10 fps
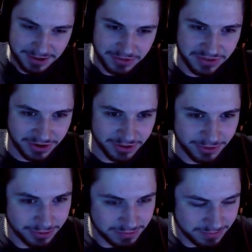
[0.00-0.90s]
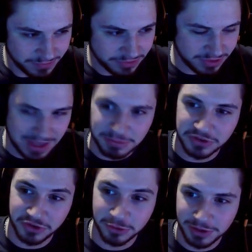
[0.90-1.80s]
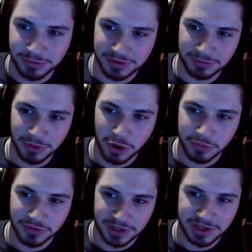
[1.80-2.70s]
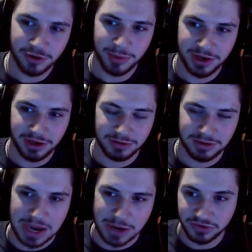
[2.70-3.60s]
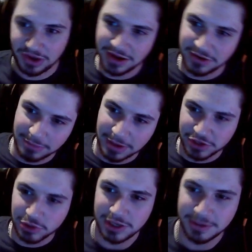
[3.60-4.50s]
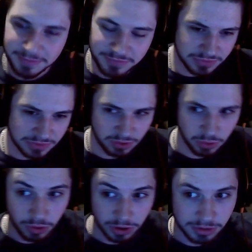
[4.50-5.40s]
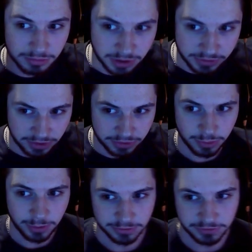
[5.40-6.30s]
So that means nobody will hopefully hear me outside of my unit or on the other wall.